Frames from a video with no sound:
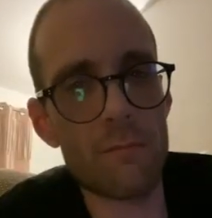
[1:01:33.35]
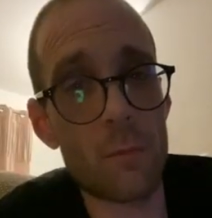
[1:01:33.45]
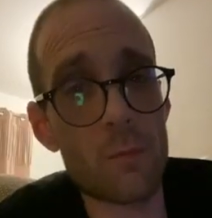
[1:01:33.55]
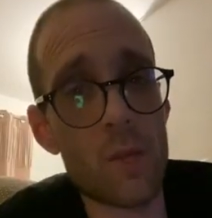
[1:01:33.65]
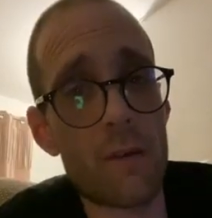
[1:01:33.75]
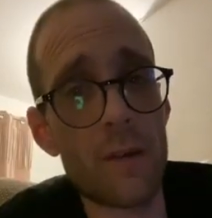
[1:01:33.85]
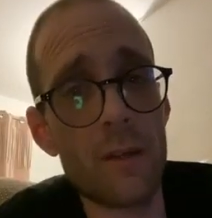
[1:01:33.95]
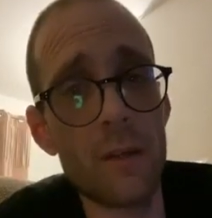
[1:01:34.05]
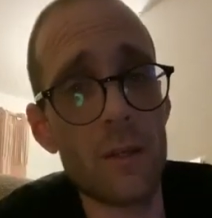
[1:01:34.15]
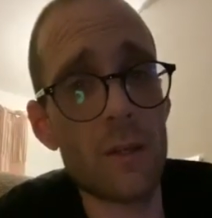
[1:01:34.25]
I'm sorry.
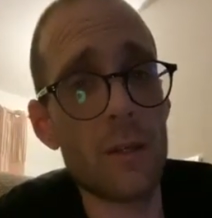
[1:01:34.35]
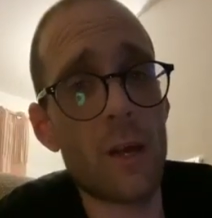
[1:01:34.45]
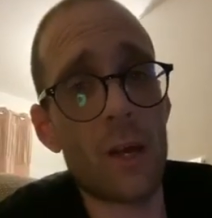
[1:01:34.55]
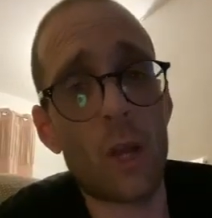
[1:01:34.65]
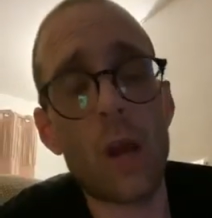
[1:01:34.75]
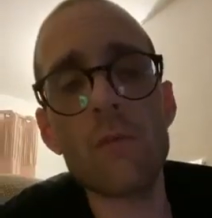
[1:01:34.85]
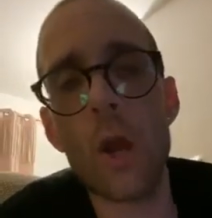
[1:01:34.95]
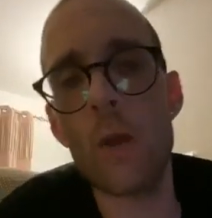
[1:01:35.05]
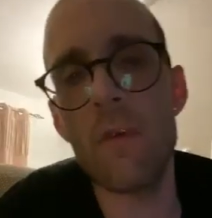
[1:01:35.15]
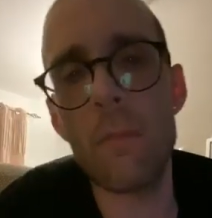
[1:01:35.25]
I got
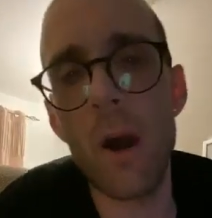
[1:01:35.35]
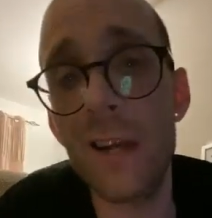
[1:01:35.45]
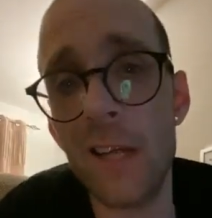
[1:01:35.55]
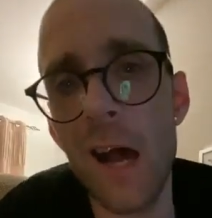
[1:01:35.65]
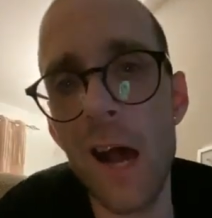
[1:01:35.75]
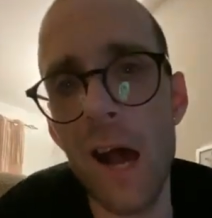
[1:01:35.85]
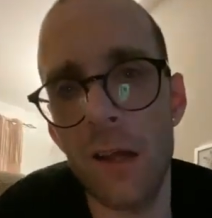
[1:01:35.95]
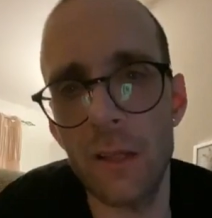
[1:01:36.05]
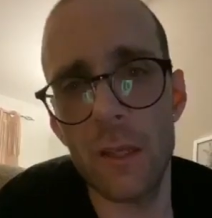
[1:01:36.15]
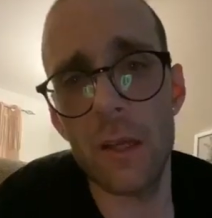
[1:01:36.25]
run over by a car.